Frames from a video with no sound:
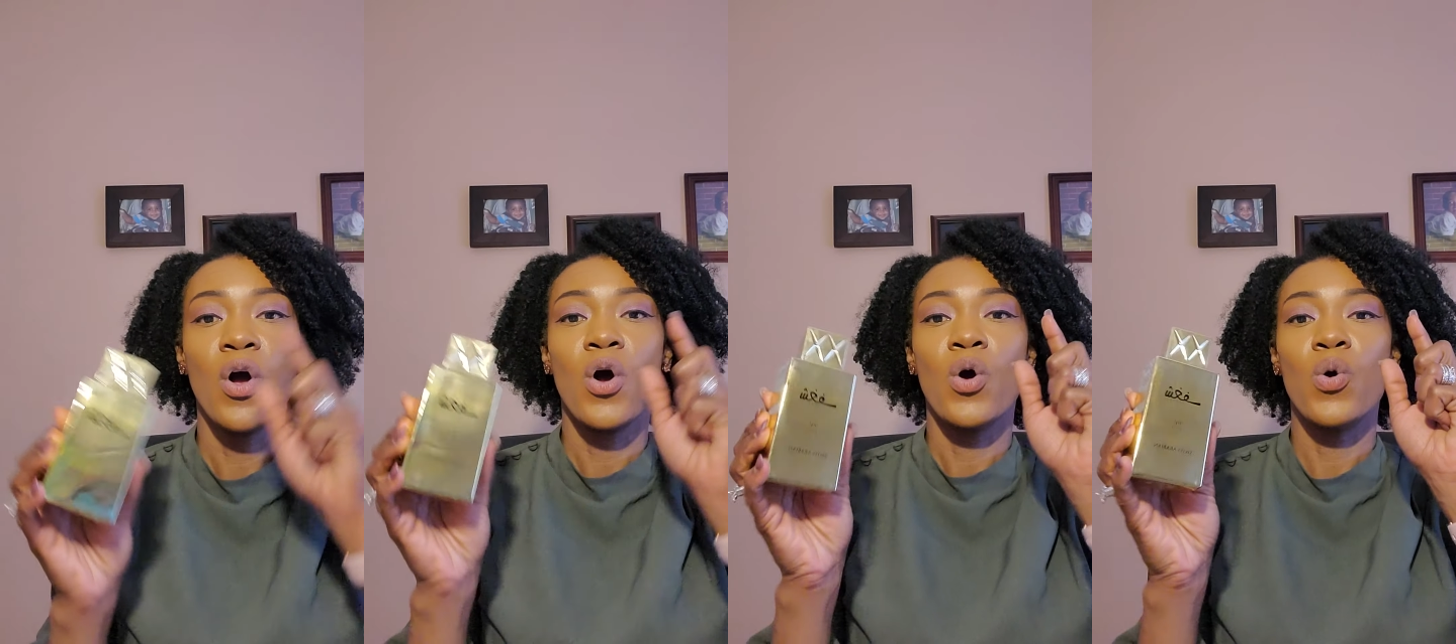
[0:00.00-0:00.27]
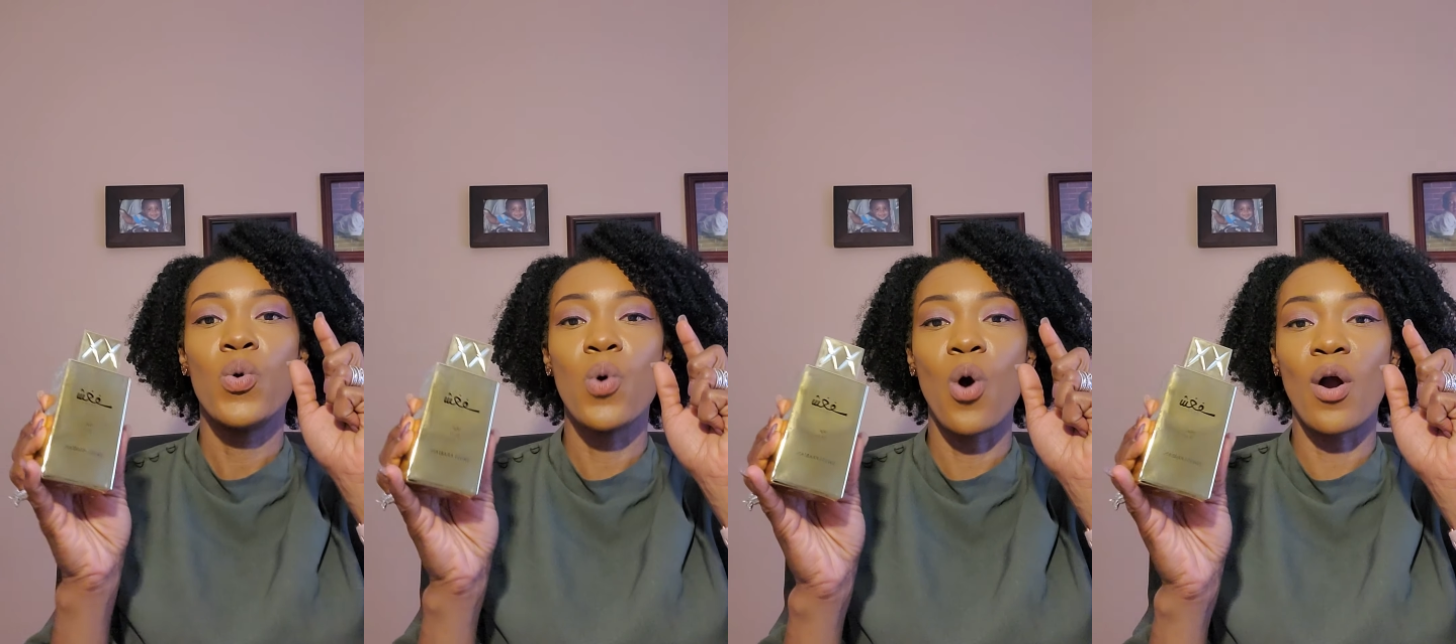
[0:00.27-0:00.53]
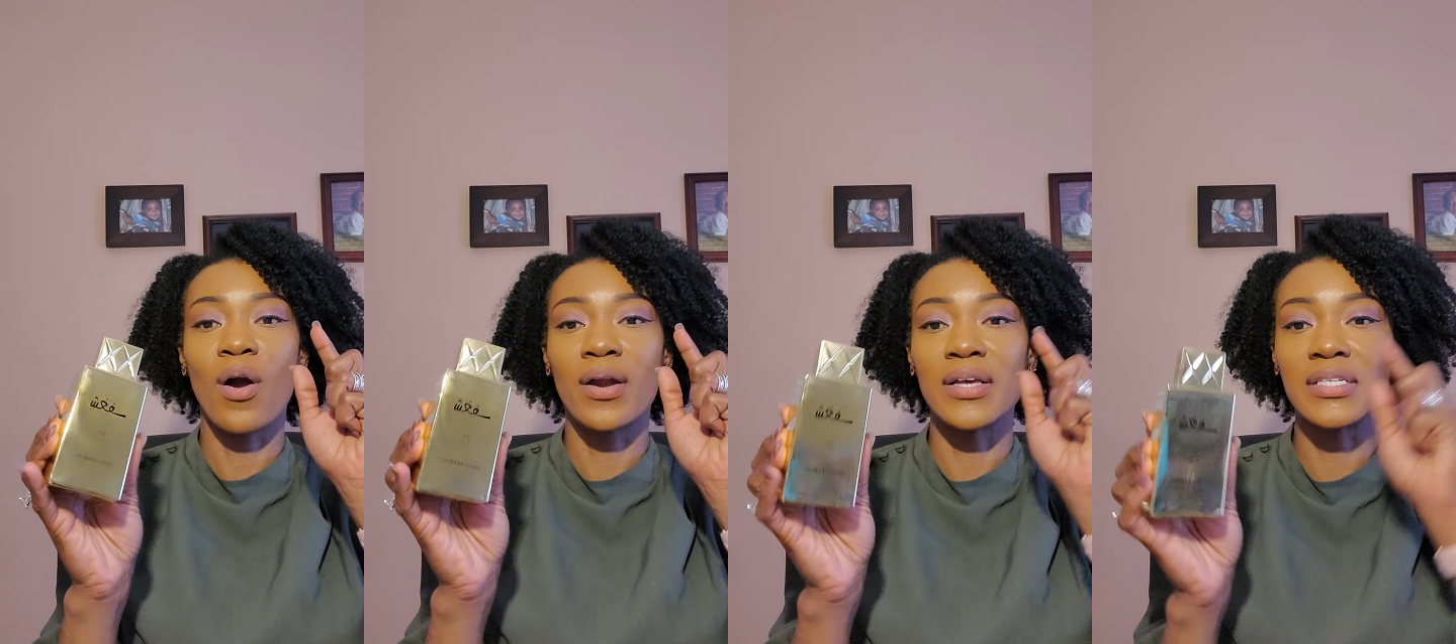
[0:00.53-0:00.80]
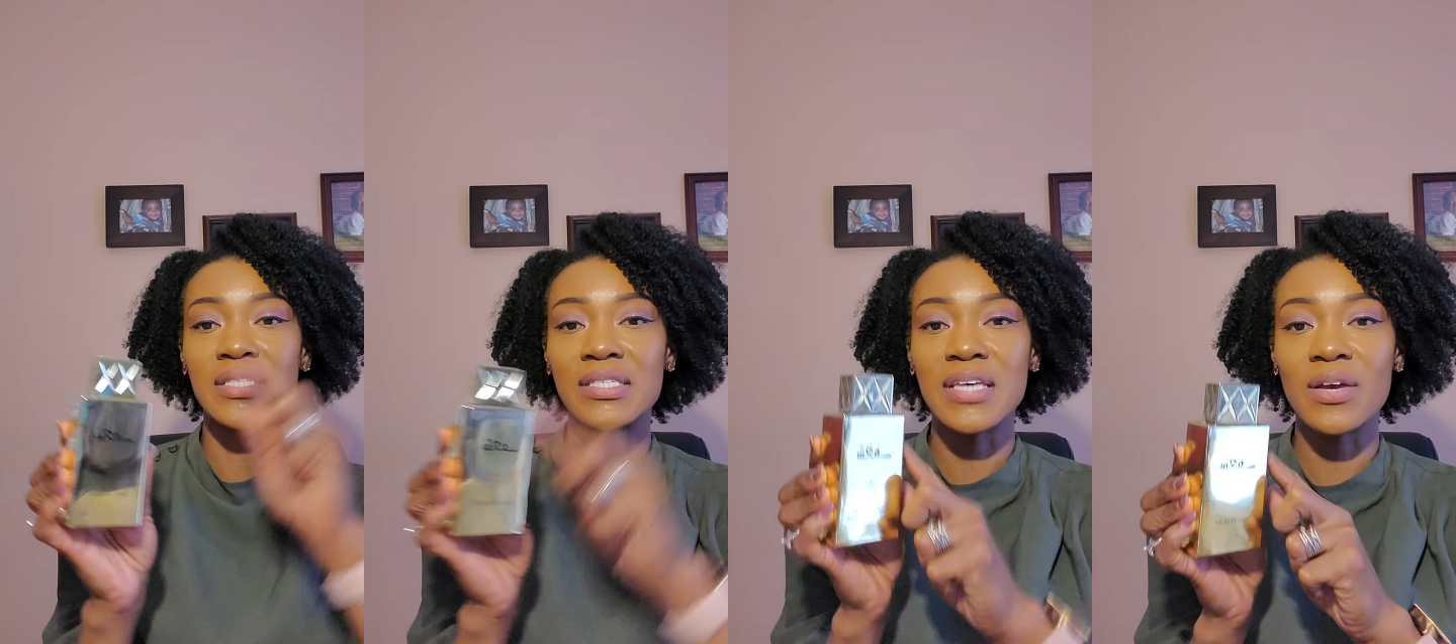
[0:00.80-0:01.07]
who are going to
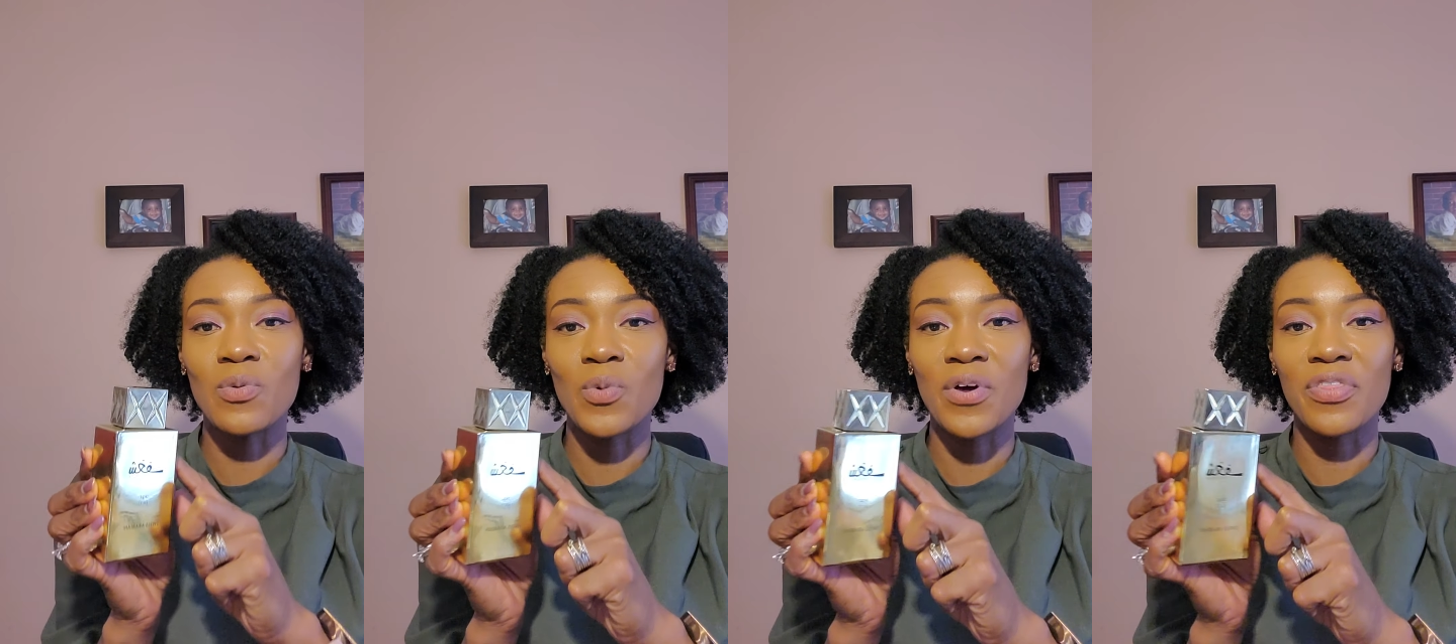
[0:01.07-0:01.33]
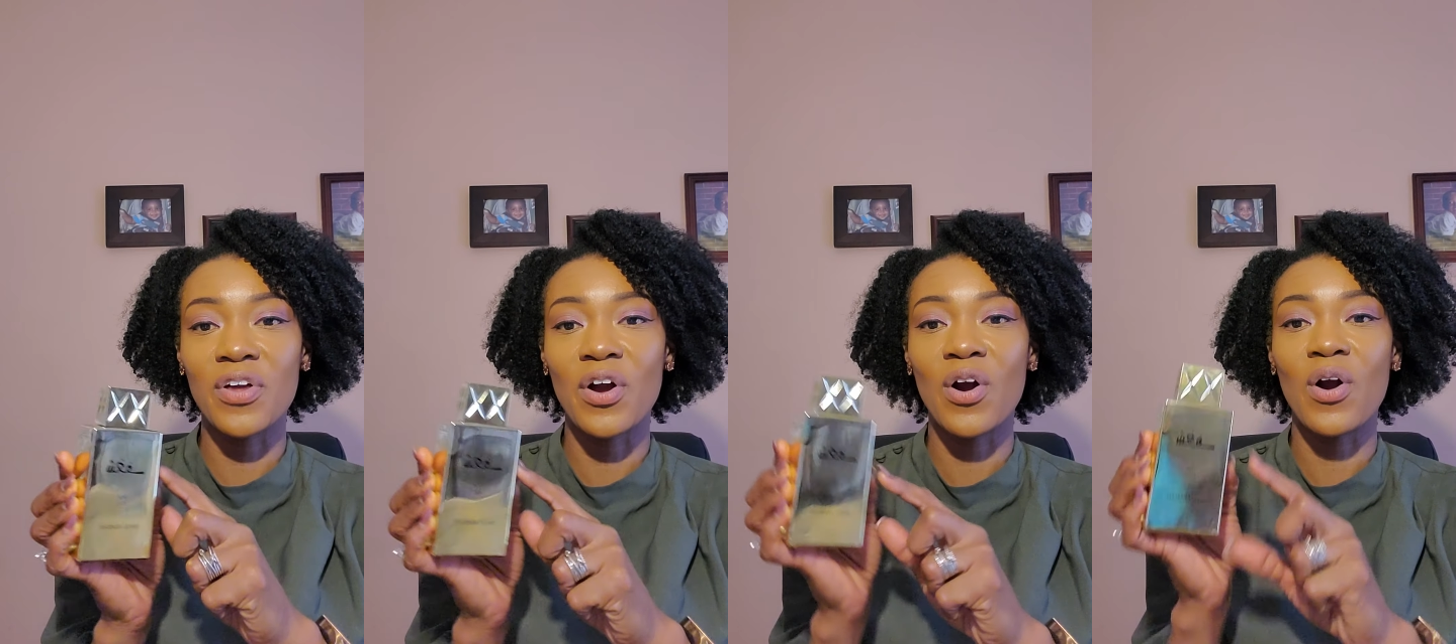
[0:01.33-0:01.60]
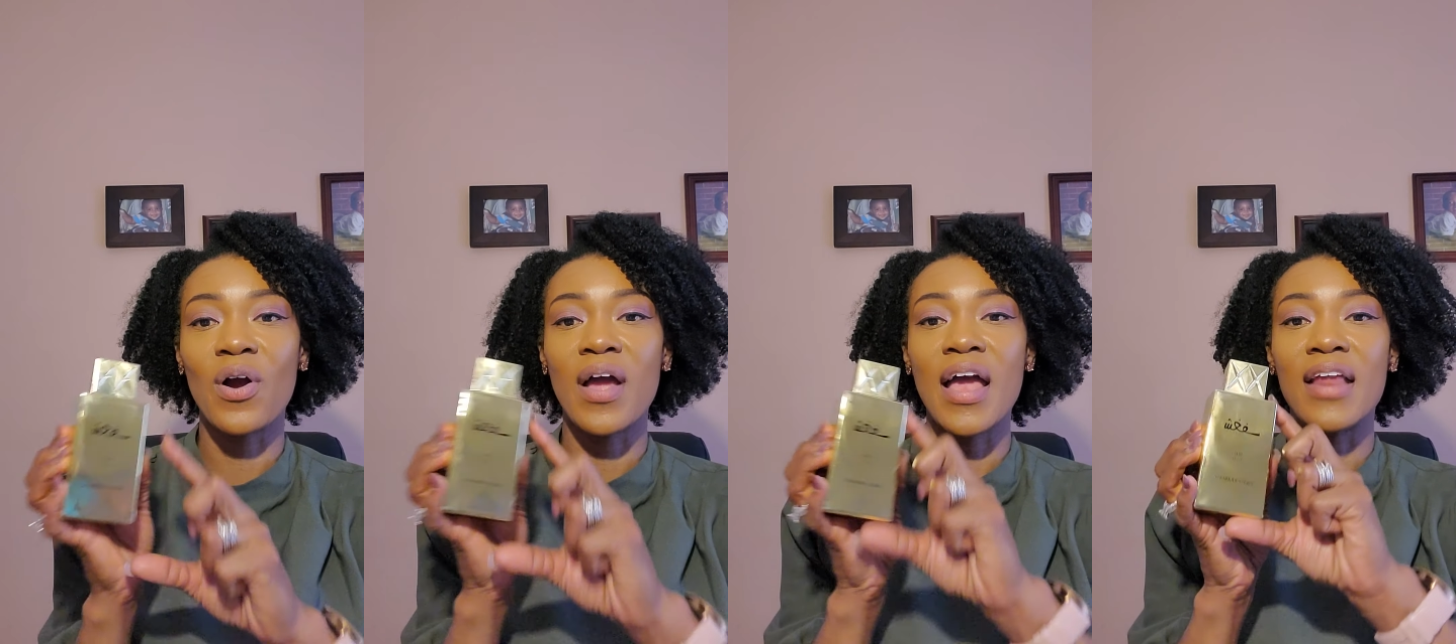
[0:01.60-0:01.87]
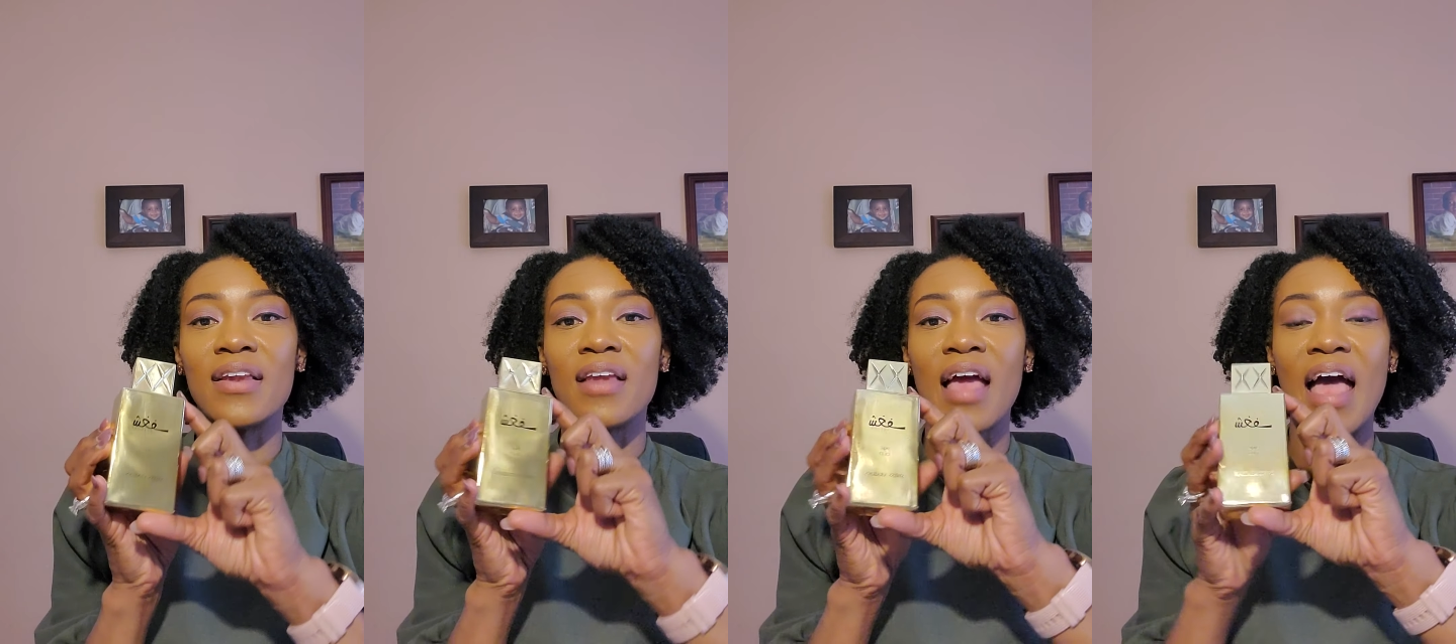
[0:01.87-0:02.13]
stick with her
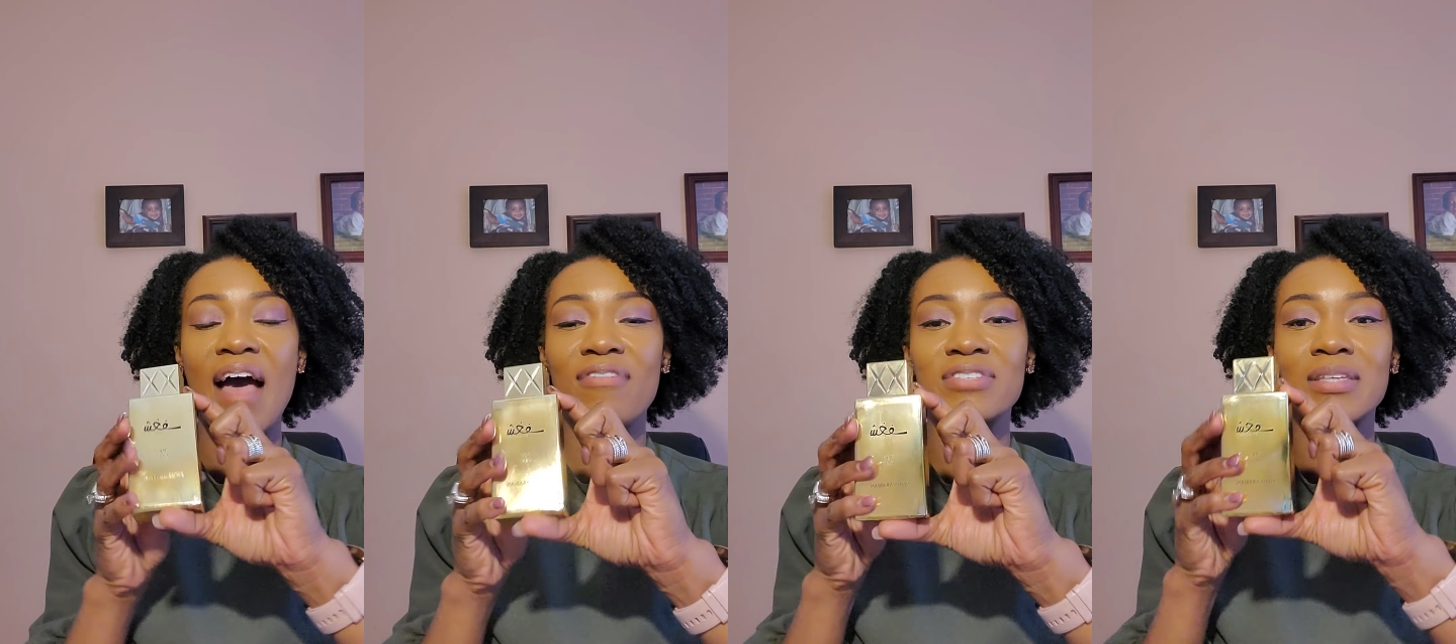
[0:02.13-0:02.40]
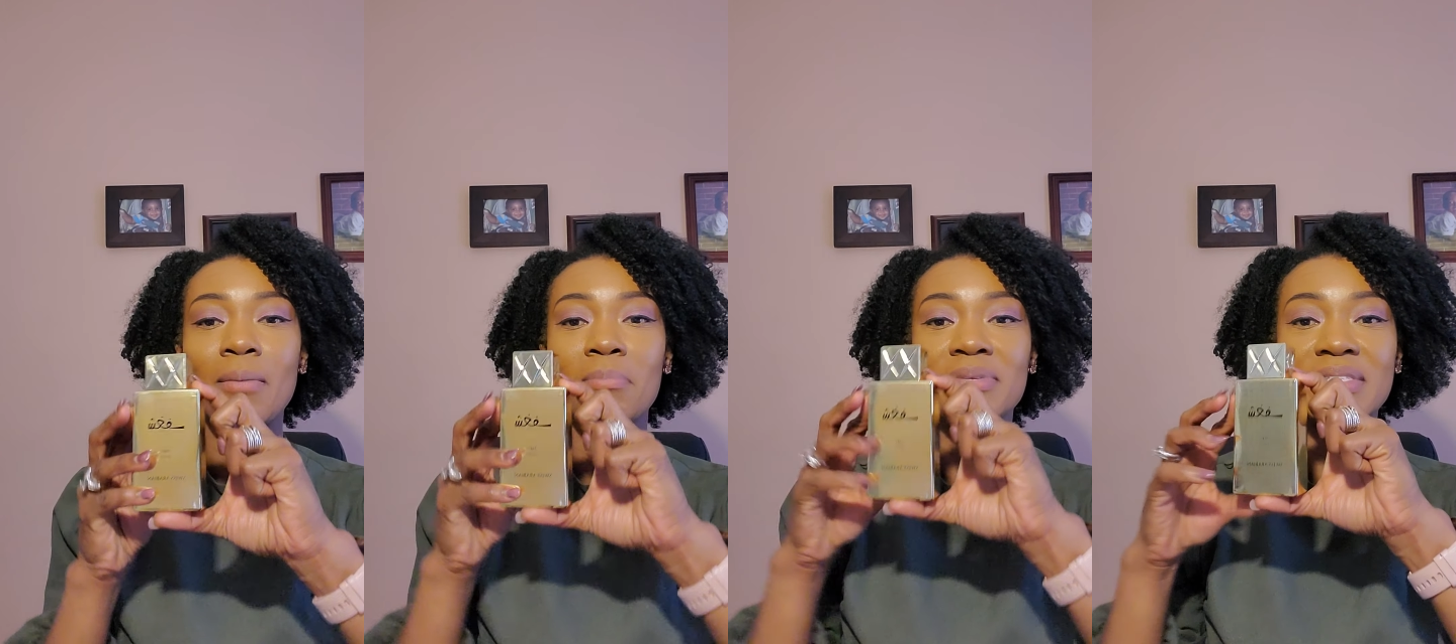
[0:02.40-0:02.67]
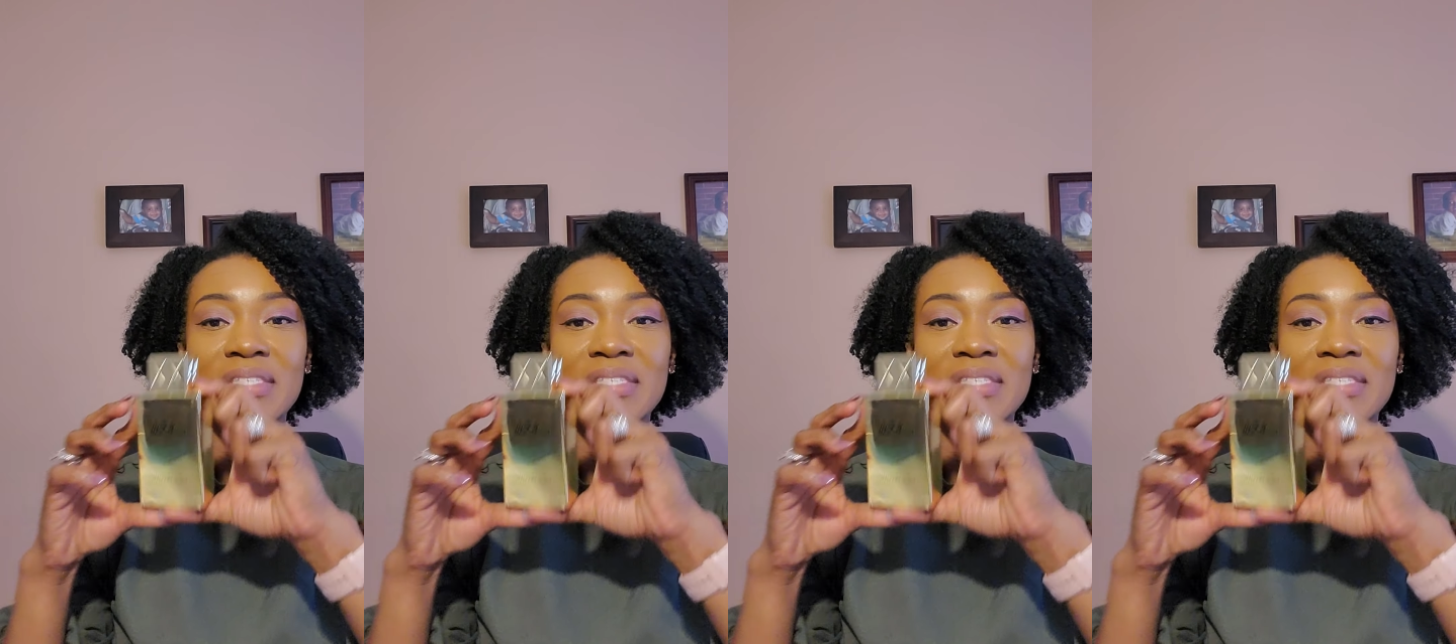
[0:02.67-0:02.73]
and have some